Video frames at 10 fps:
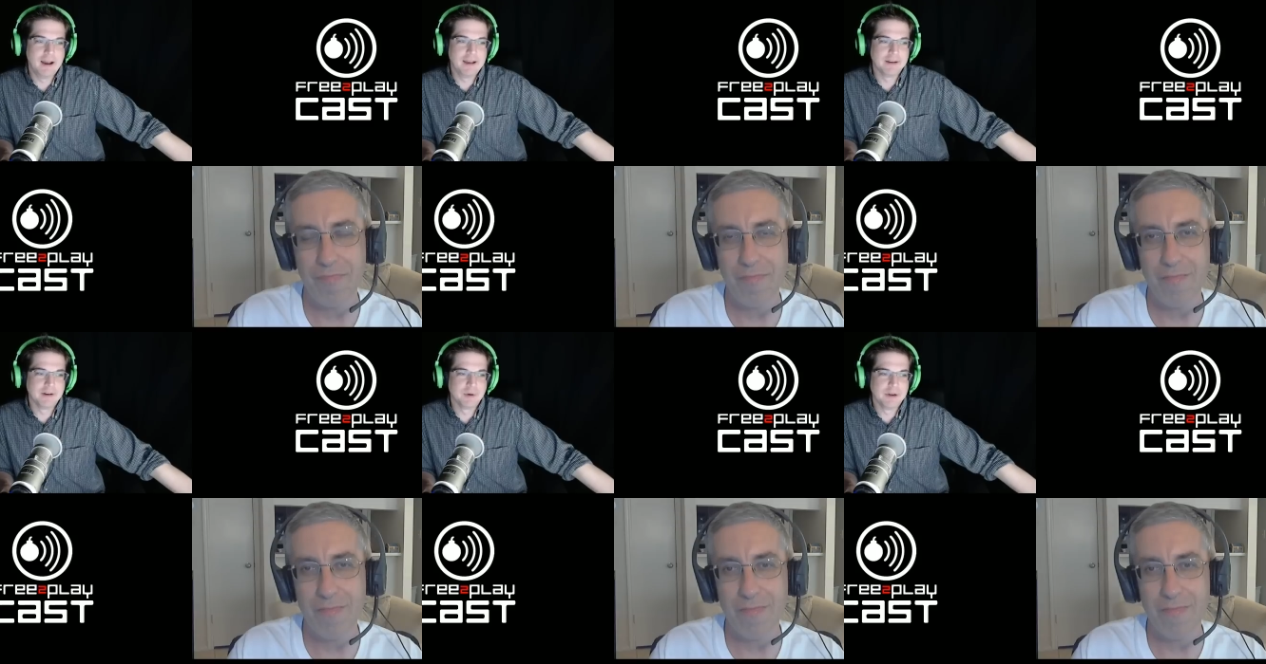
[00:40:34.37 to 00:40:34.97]
Speaker 1: I
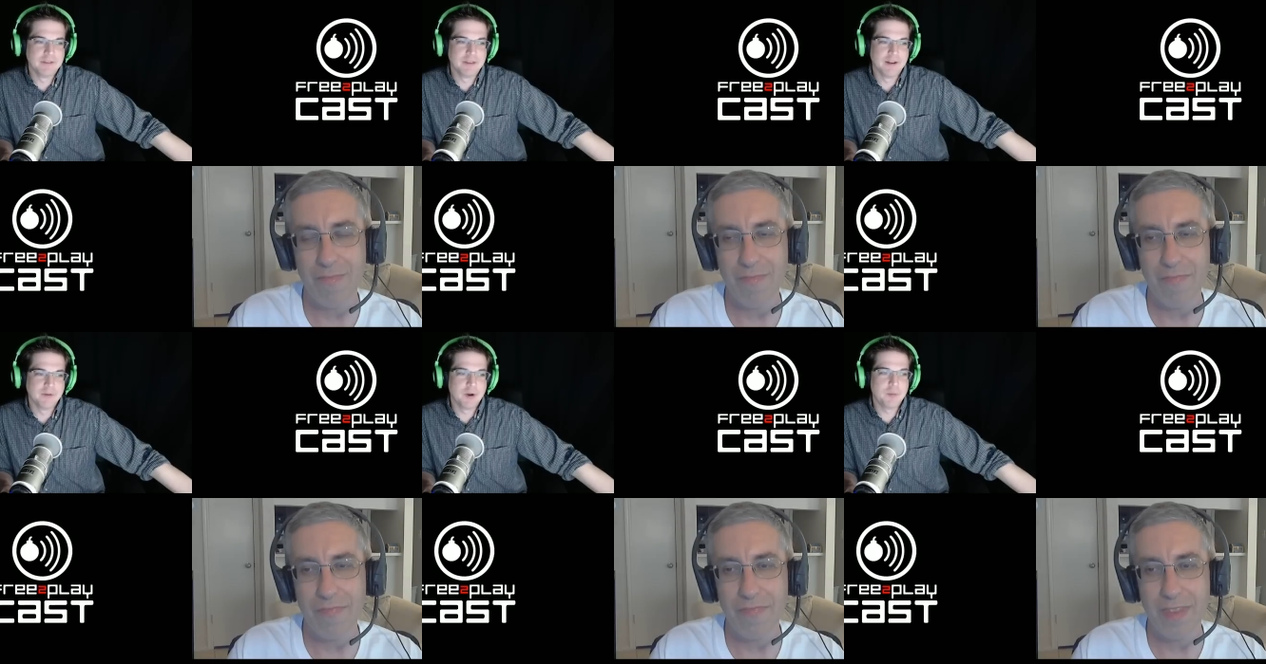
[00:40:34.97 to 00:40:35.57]
can agree to that.
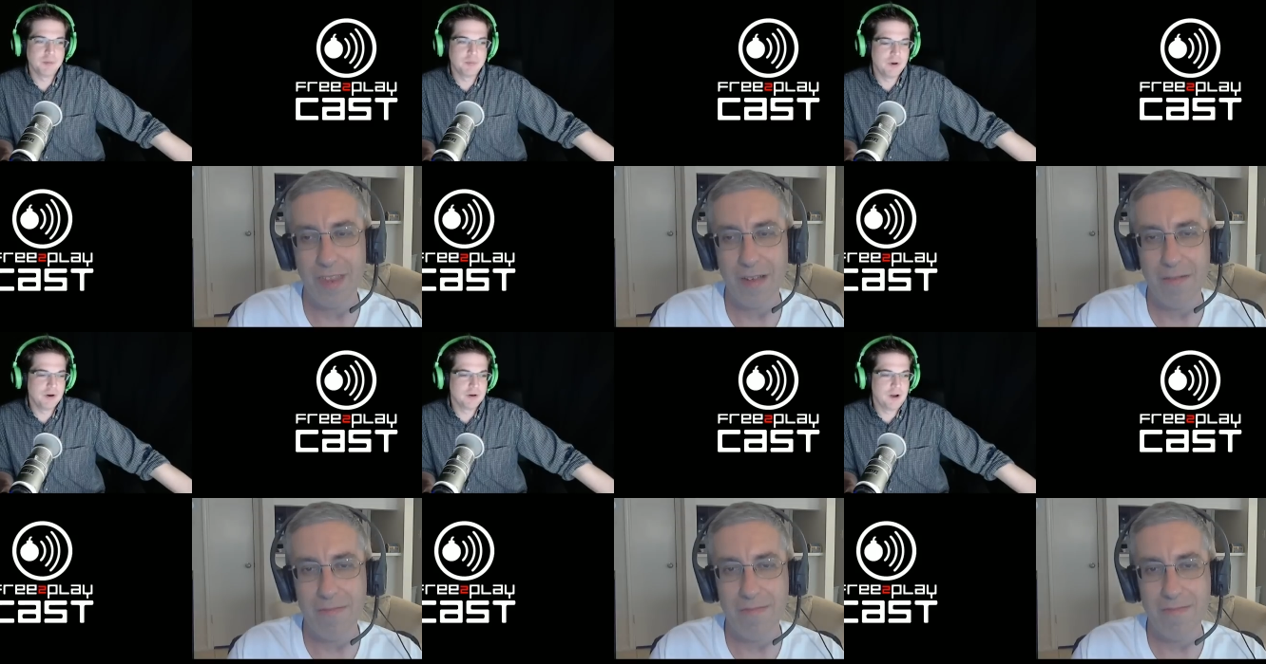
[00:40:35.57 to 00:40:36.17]
You want to be
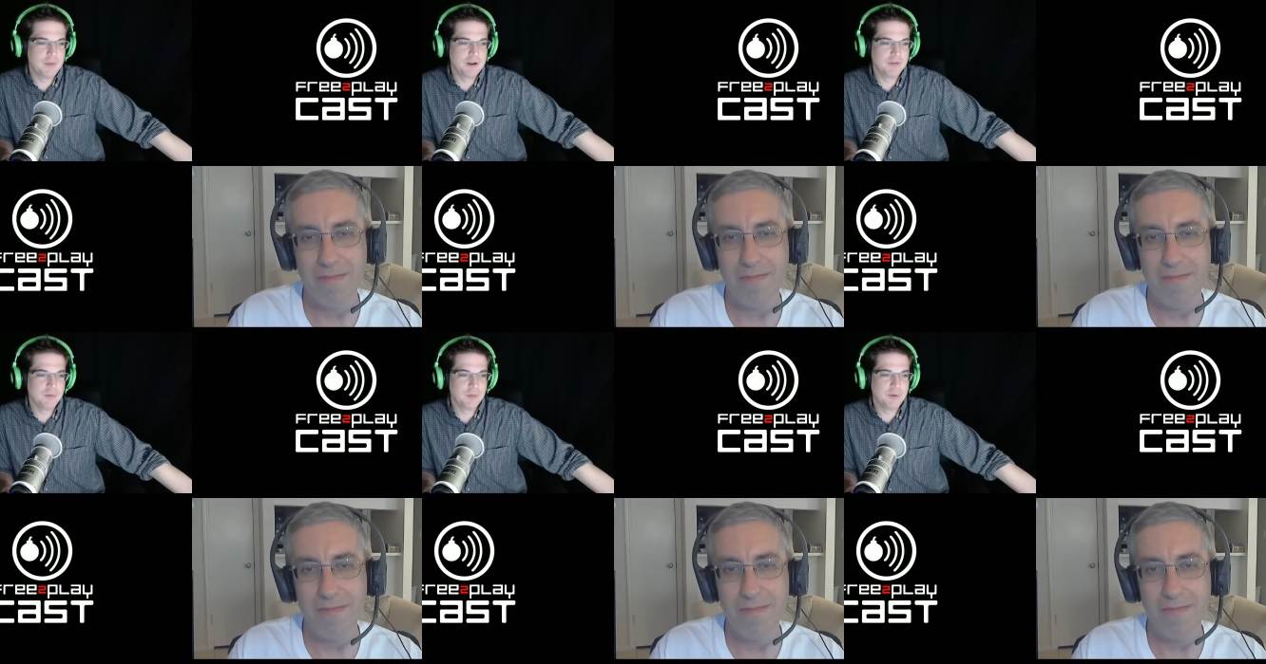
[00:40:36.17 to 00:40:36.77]
her comment is
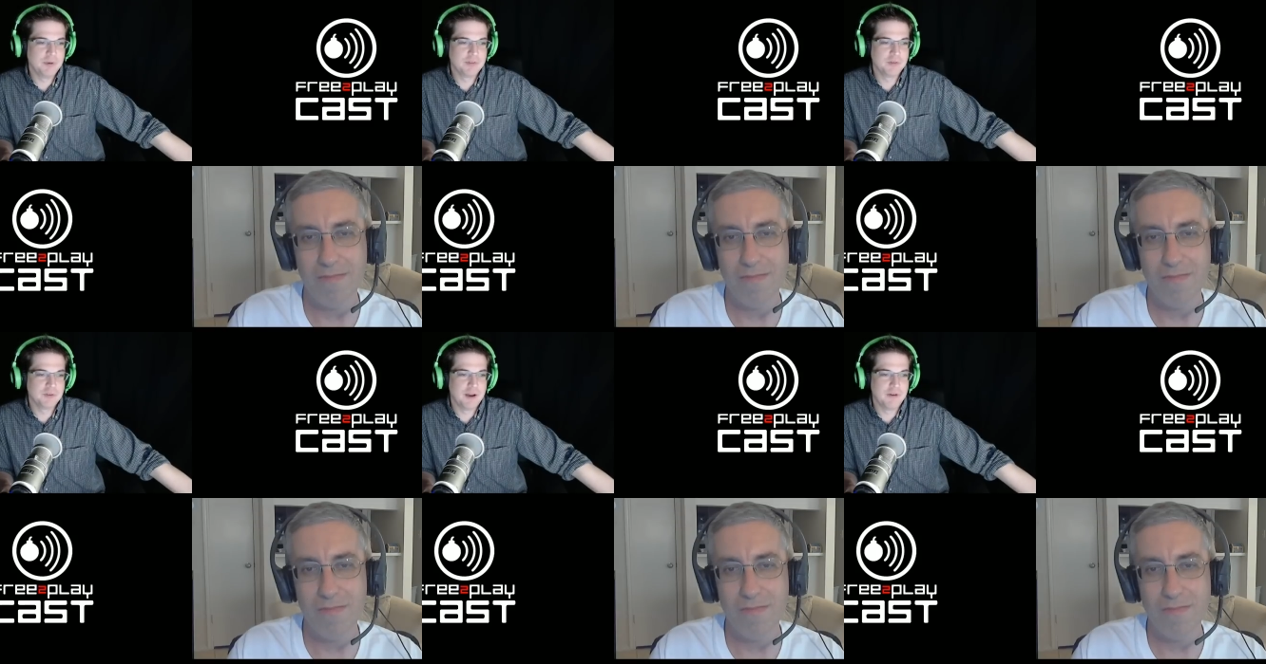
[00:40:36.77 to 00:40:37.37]
you want to be pissed at
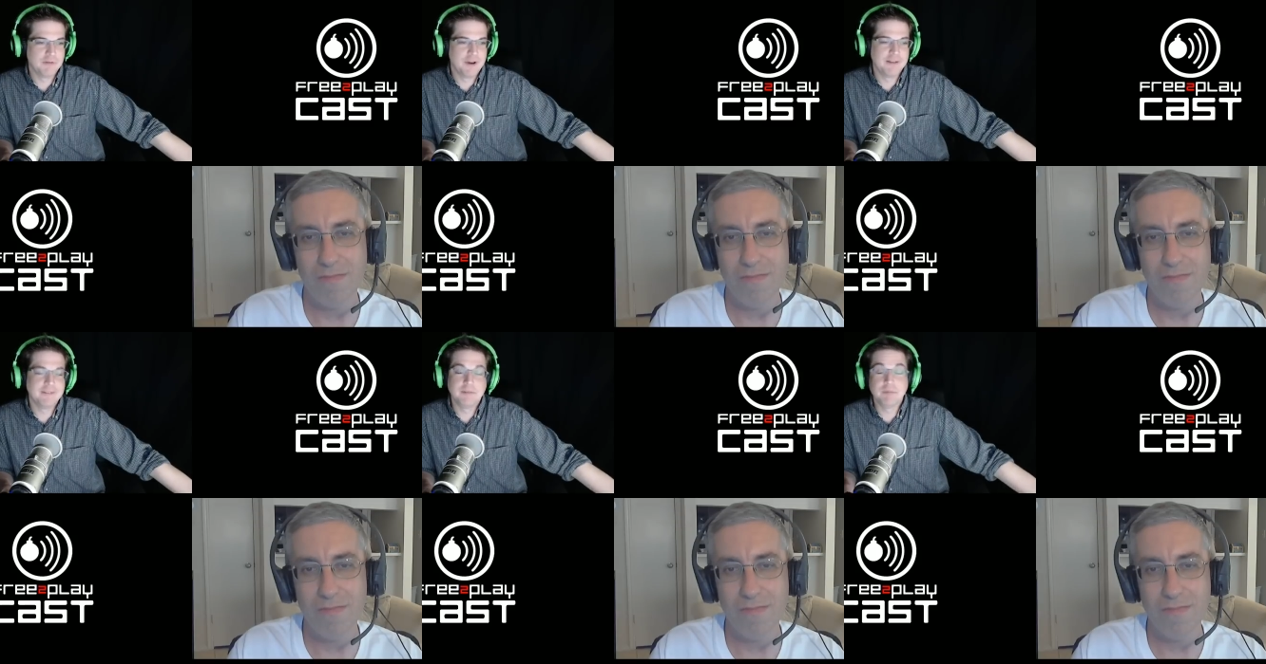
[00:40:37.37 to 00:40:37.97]
Trion,
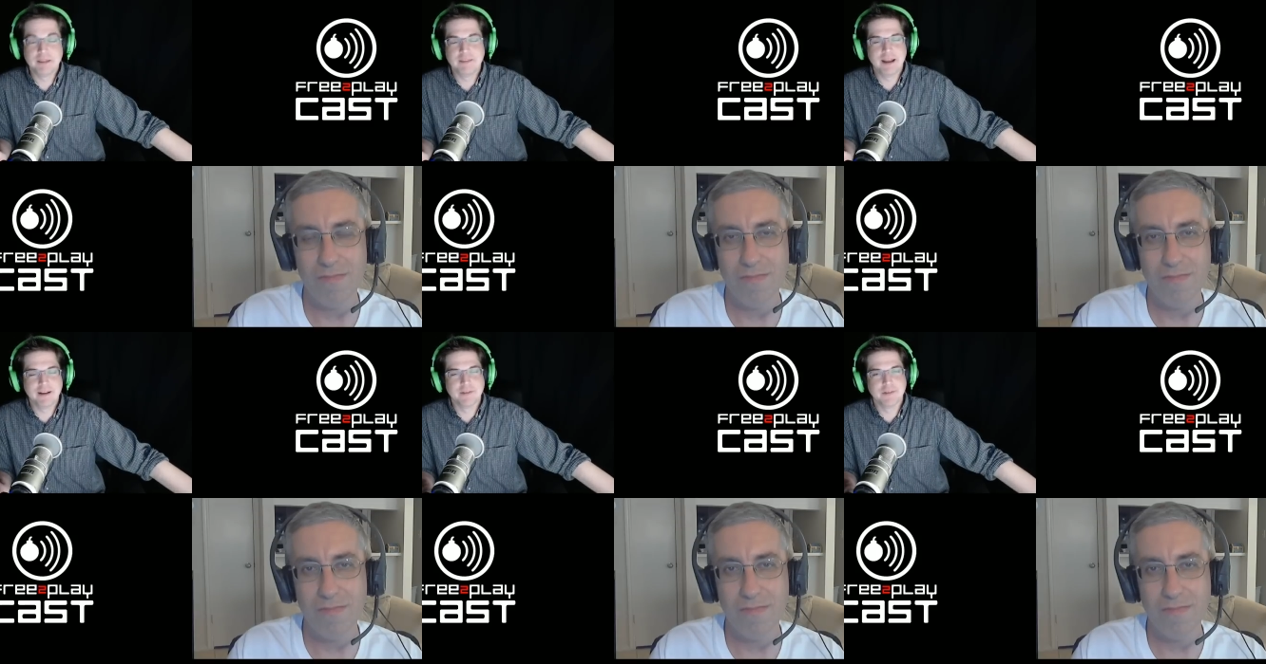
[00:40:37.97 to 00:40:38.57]
fine, and
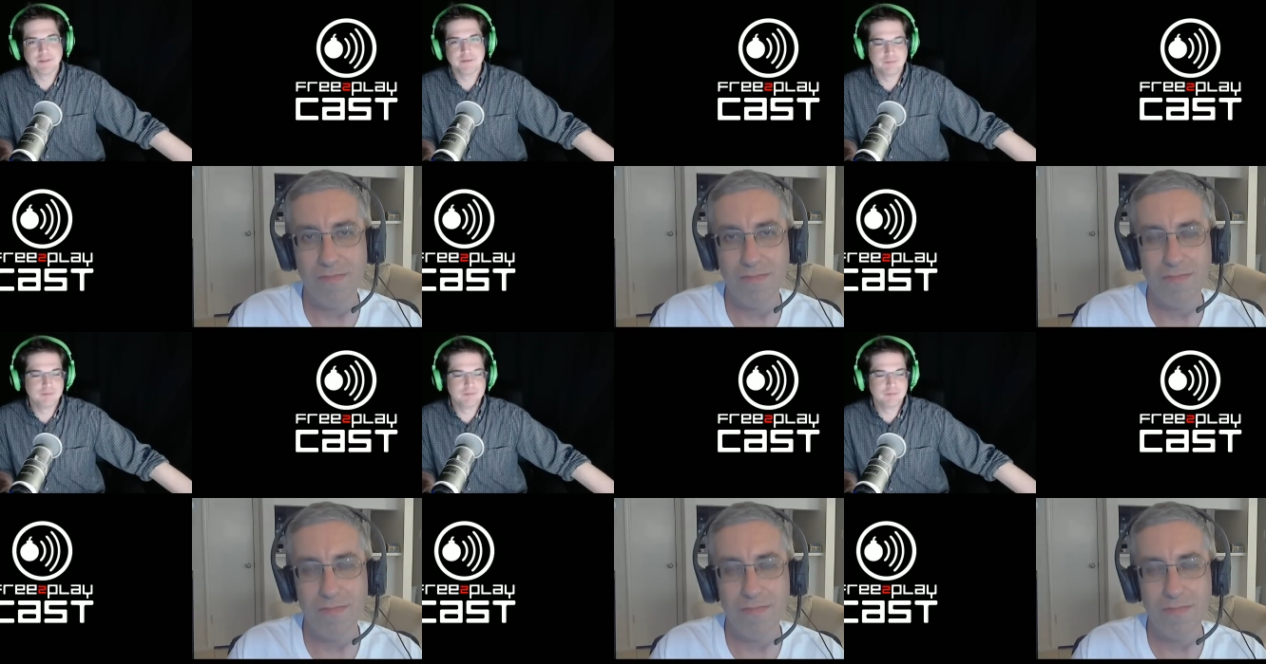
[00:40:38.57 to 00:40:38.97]
that is